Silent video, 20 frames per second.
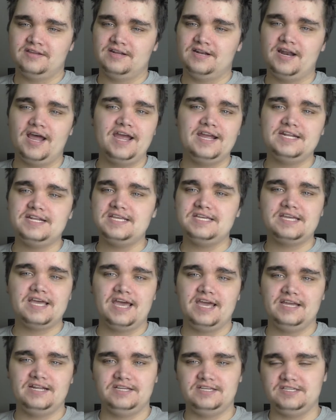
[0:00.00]

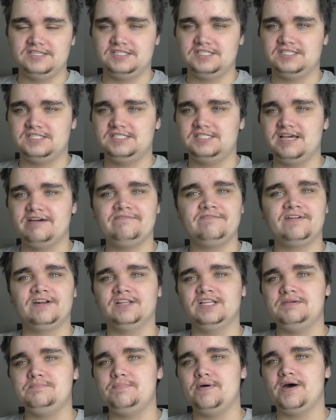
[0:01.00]
98 is
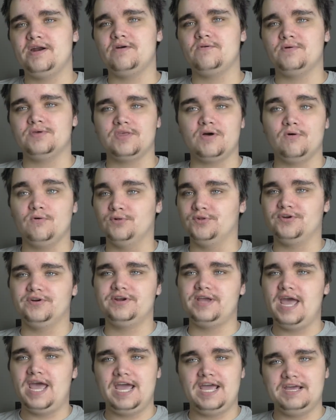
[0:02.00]
definitely better with older
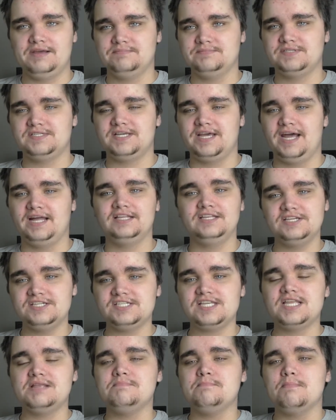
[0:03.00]
games, at
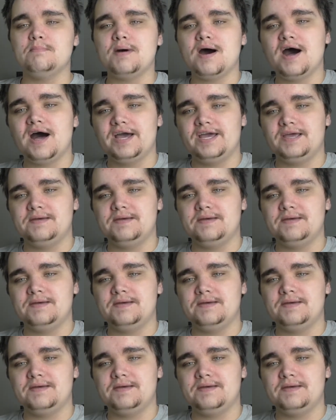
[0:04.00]
least in my